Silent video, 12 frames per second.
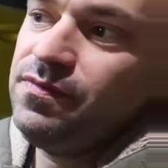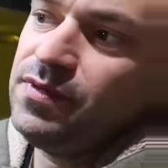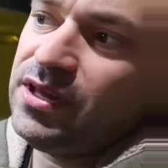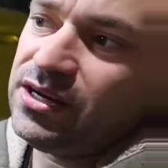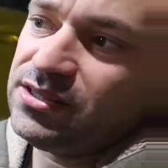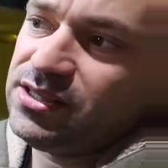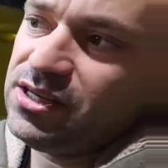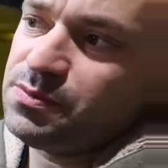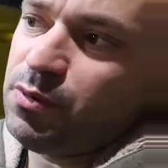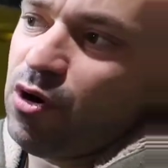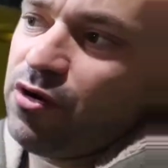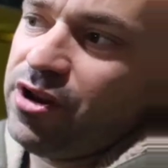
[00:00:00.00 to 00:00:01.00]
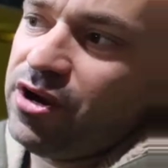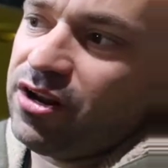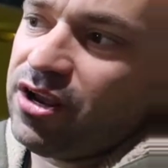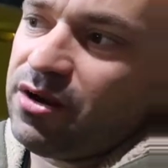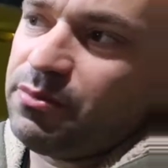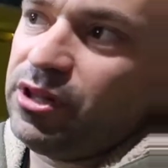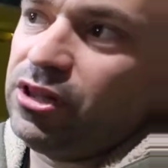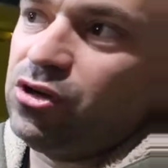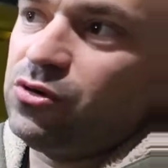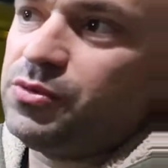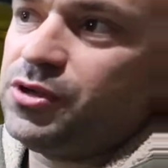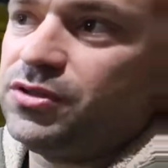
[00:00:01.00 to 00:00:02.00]
There's this ball here, gotta be
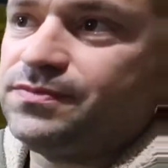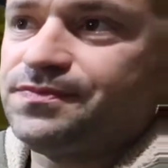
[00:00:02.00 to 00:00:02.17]
lubed.